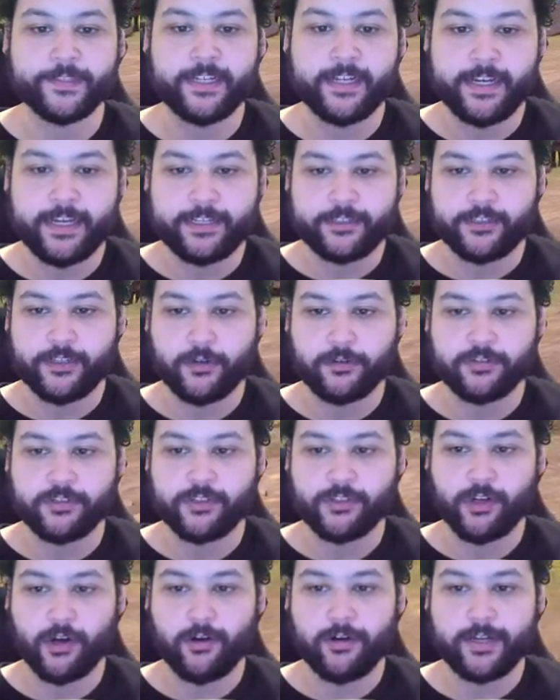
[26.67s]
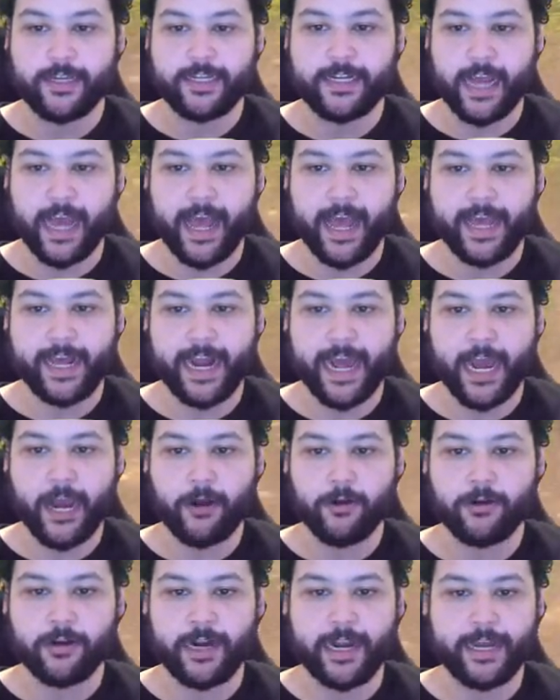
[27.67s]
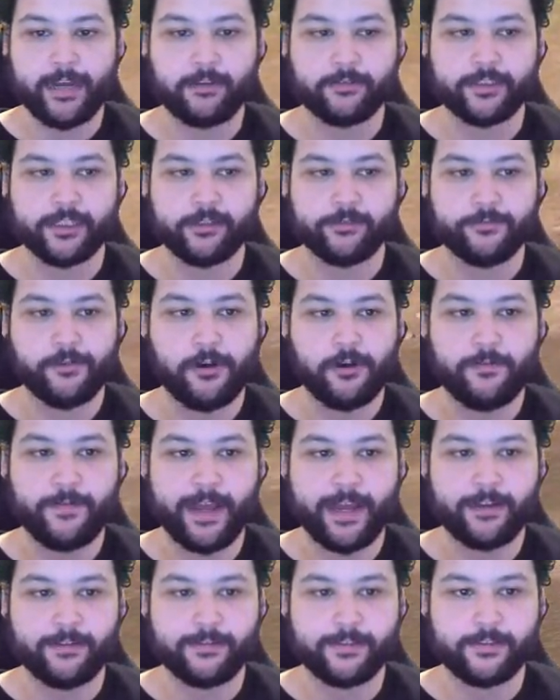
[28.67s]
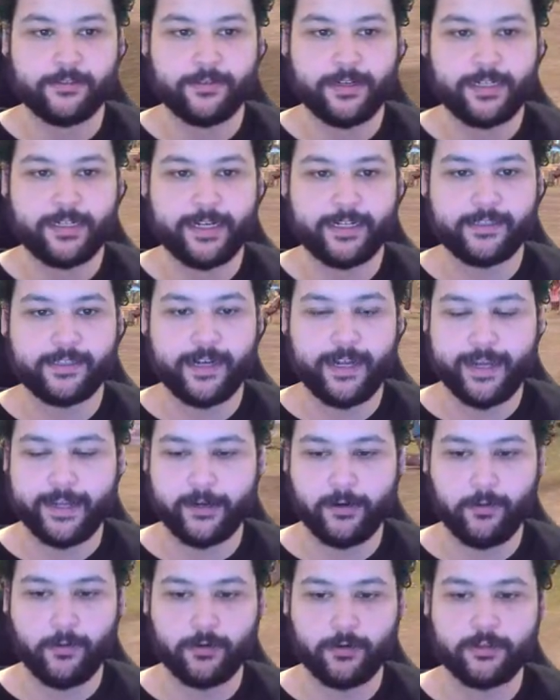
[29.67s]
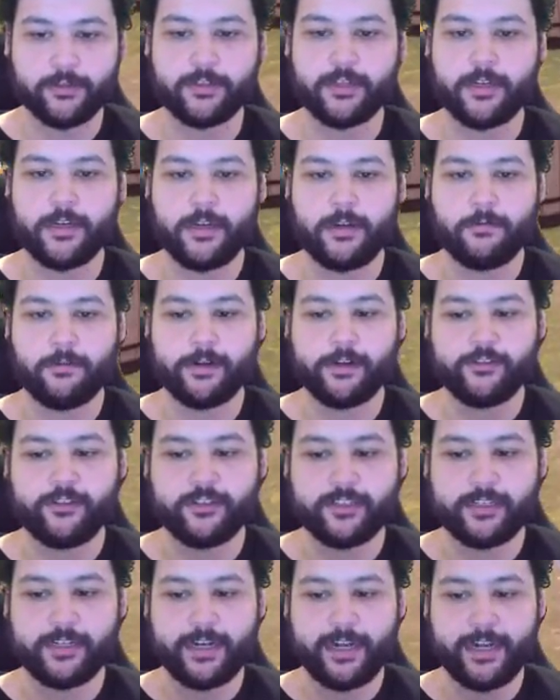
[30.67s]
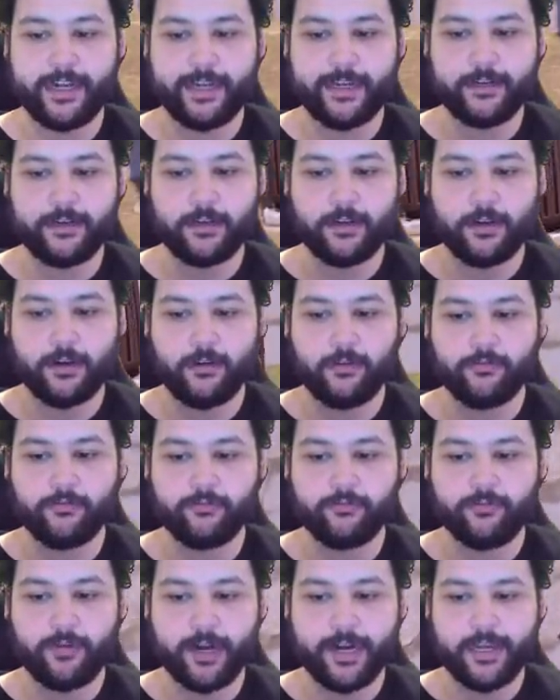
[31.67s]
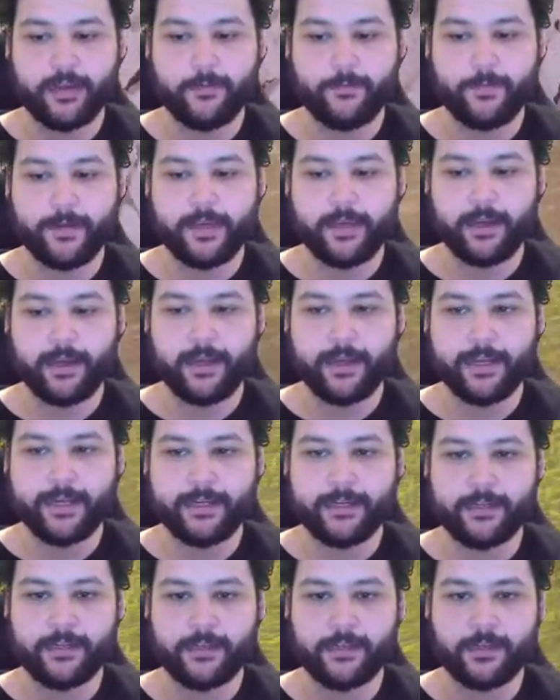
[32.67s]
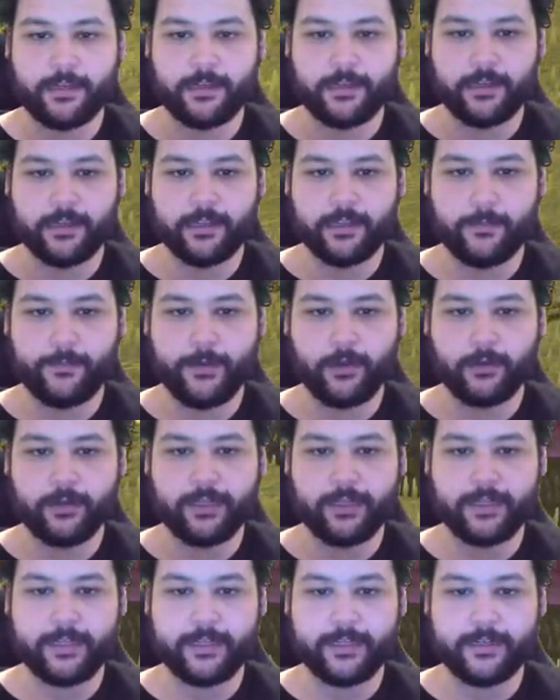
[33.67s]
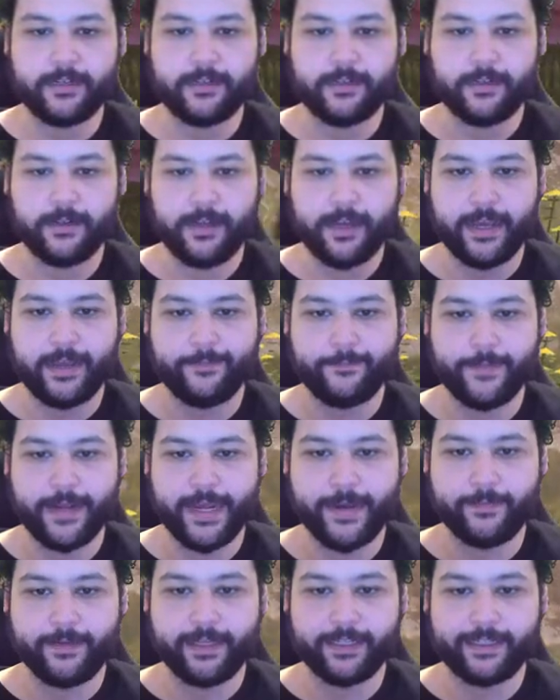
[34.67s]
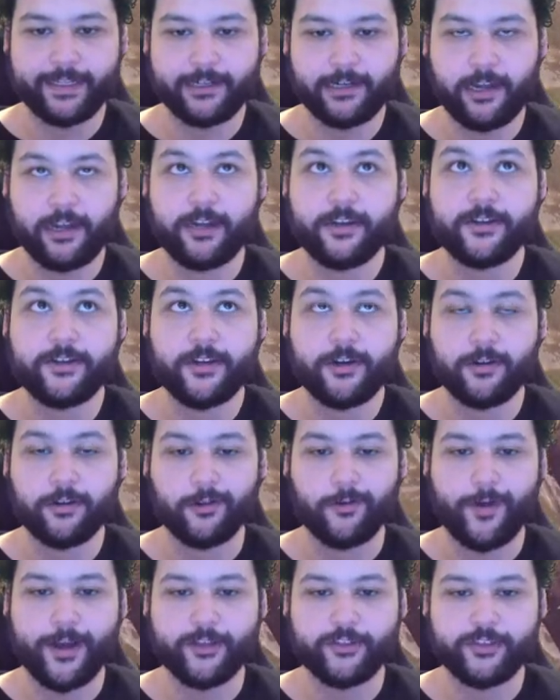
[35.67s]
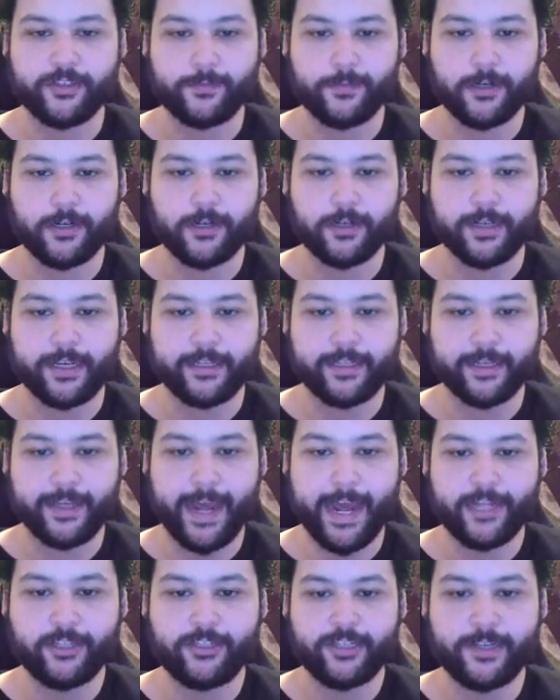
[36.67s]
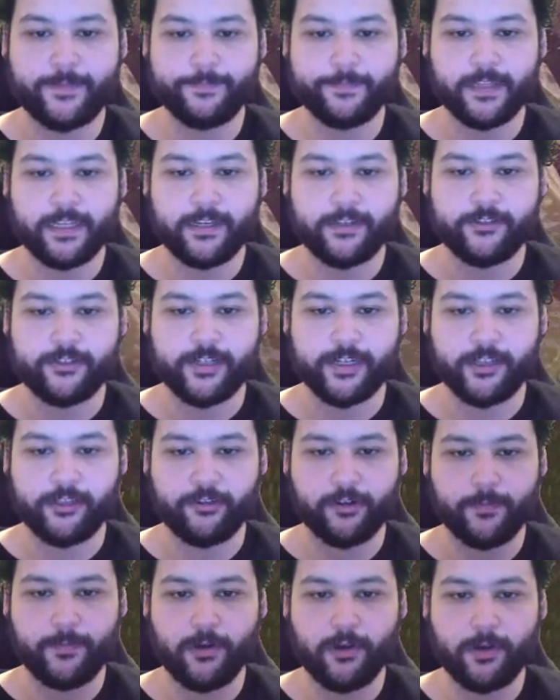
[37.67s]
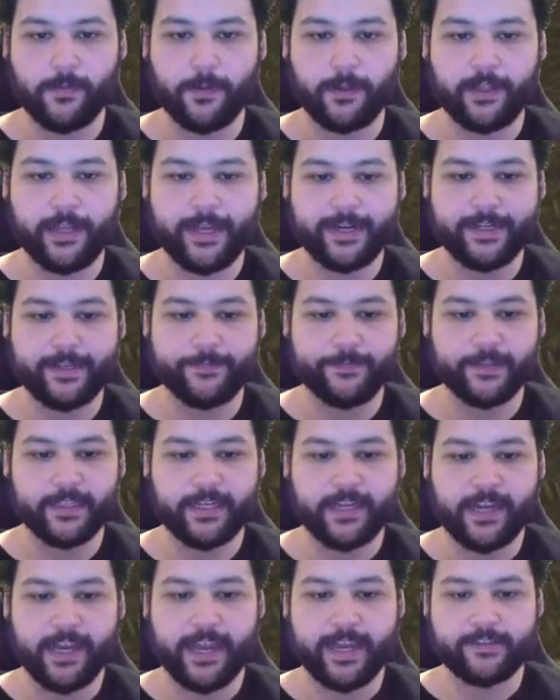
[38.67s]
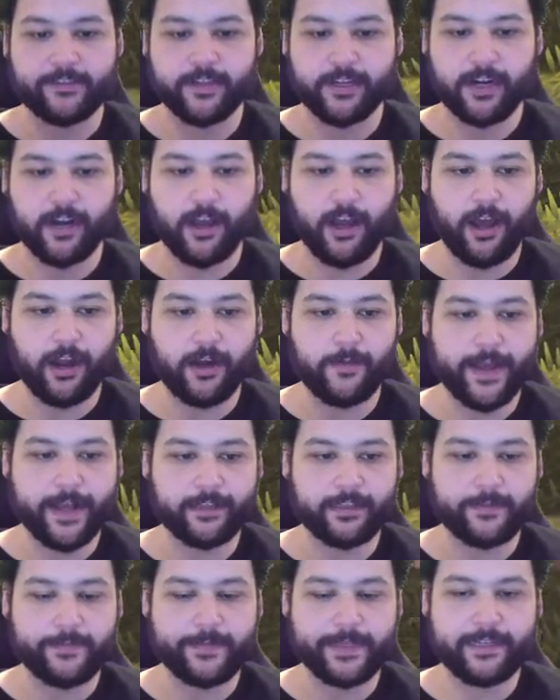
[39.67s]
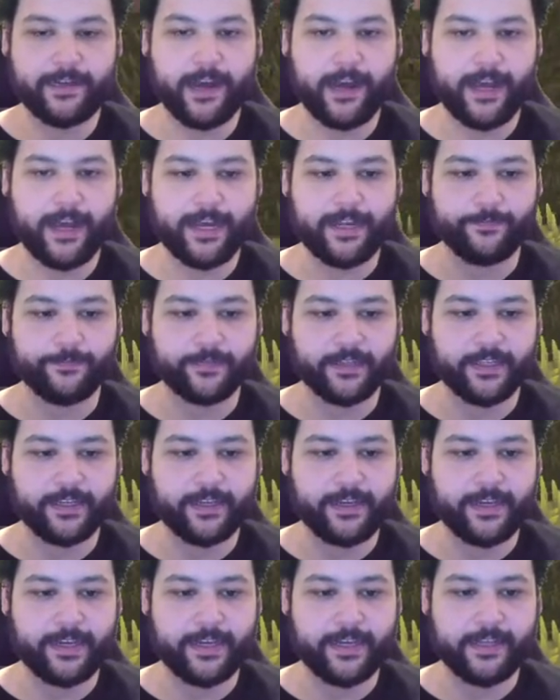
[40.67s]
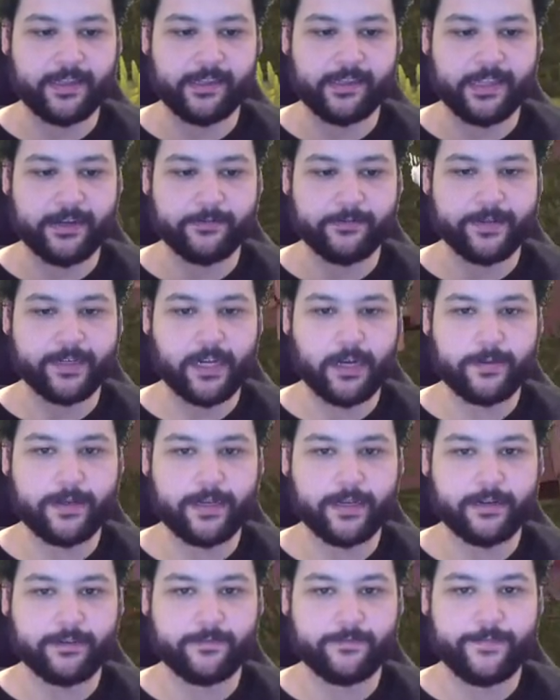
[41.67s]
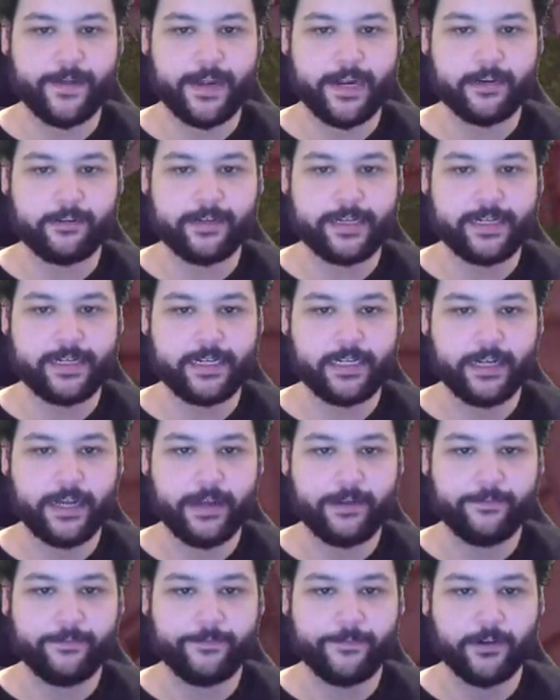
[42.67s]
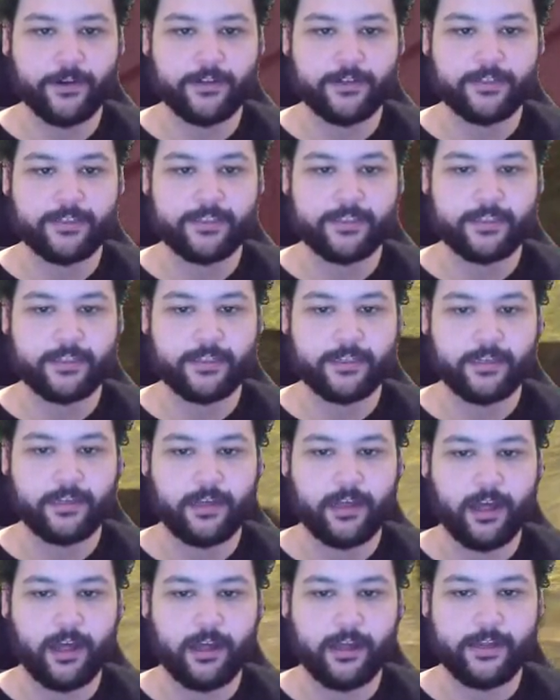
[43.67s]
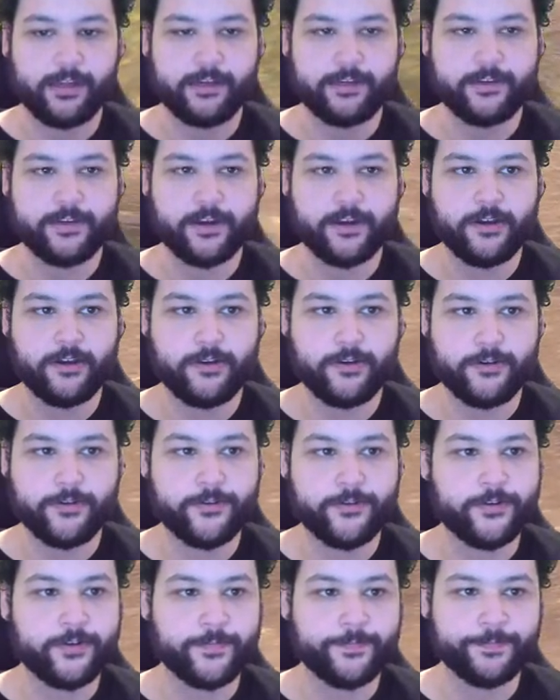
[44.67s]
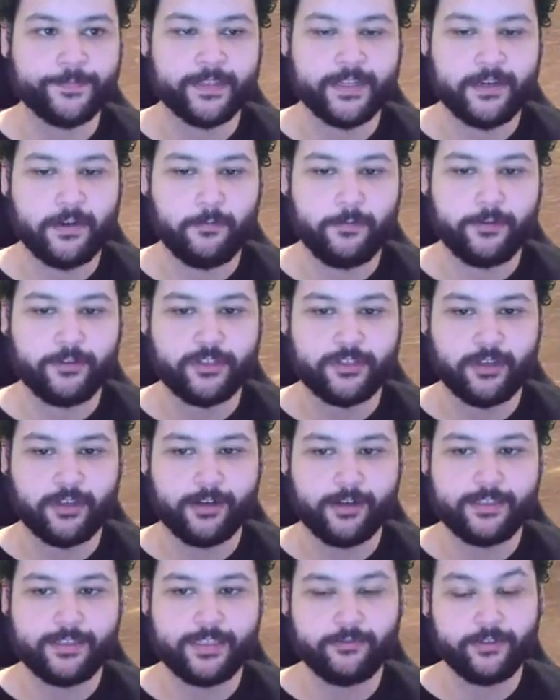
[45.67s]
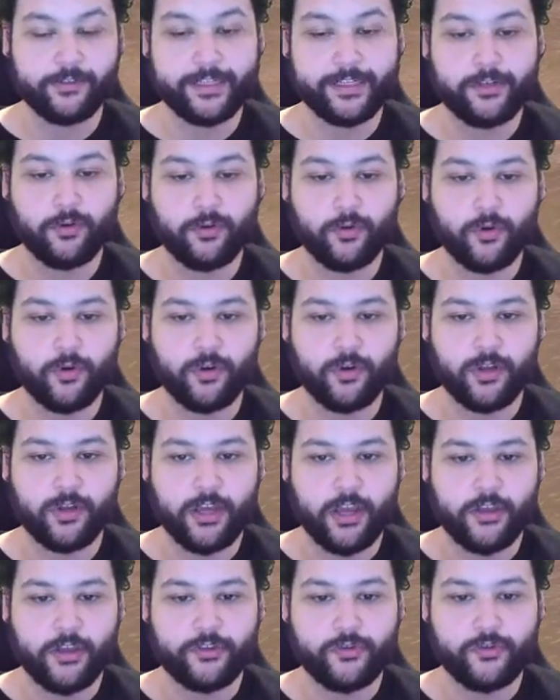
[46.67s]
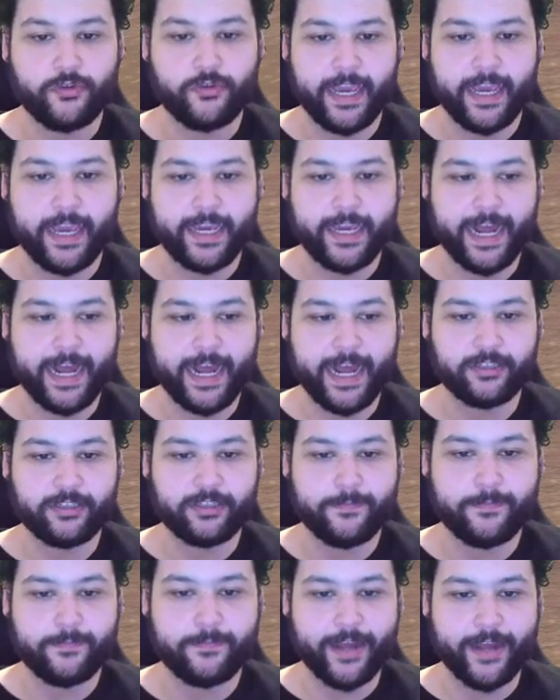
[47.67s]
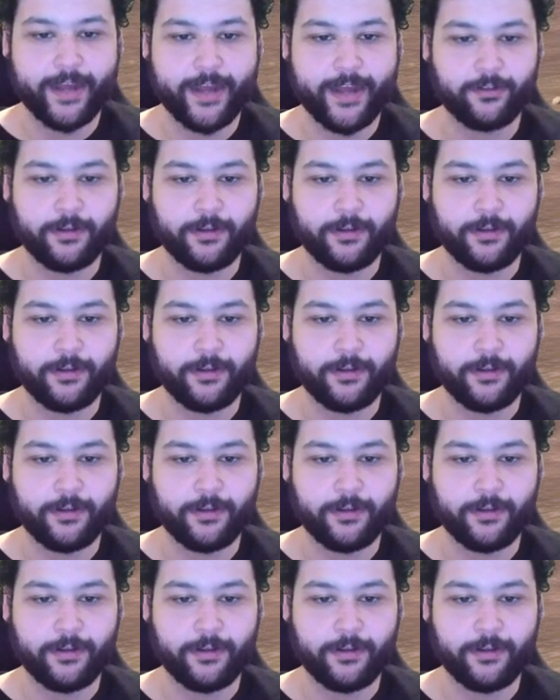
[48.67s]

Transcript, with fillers: So starting at our house, our row of houses right next to the headquarters, we're just going to head right behind the building here, and bam, we get that unknown question mark. And to catch it, just gotta throw a Pokeball at it. It's gonna automatically be caught, and there we go. We got our very first unknown, which is honestly really cool. You can't actually battle.